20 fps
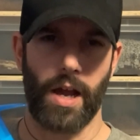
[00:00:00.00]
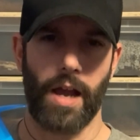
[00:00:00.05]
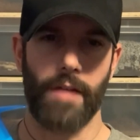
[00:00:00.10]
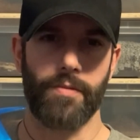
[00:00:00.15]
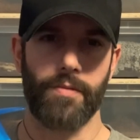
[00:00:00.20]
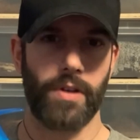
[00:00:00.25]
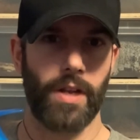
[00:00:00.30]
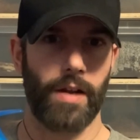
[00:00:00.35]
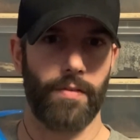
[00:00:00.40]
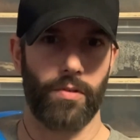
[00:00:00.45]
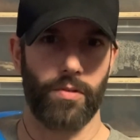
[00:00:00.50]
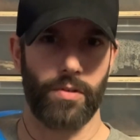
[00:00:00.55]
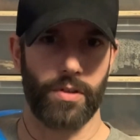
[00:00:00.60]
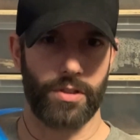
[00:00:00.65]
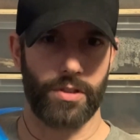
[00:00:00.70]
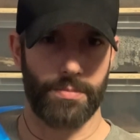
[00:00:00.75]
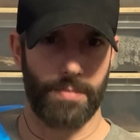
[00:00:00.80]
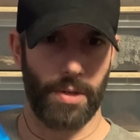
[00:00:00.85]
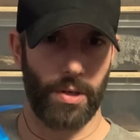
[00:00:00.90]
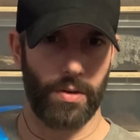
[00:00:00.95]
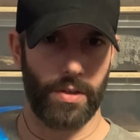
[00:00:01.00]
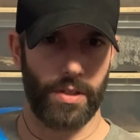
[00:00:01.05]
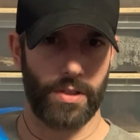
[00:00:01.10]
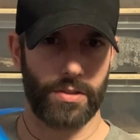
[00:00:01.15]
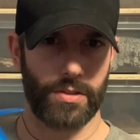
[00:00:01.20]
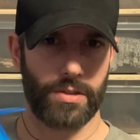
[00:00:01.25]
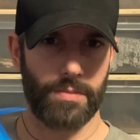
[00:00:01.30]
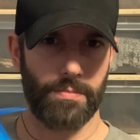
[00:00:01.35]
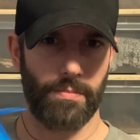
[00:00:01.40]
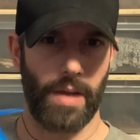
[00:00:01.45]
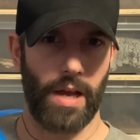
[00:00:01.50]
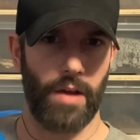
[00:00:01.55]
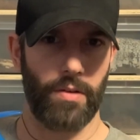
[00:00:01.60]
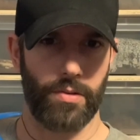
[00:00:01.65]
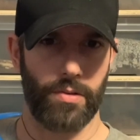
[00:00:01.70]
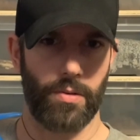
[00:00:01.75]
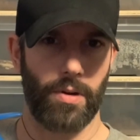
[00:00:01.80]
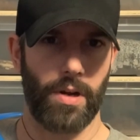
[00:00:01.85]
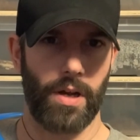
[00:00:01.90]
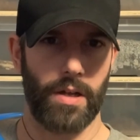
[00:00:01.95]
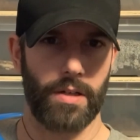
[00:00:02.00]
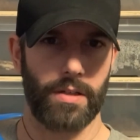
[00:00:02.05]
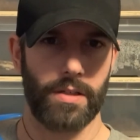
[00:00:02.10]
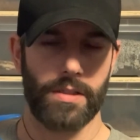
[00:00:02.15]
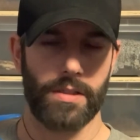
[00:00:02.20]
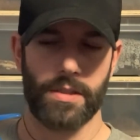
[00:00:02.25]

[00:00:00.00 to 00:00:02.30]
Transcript: I've never experienced mouth rot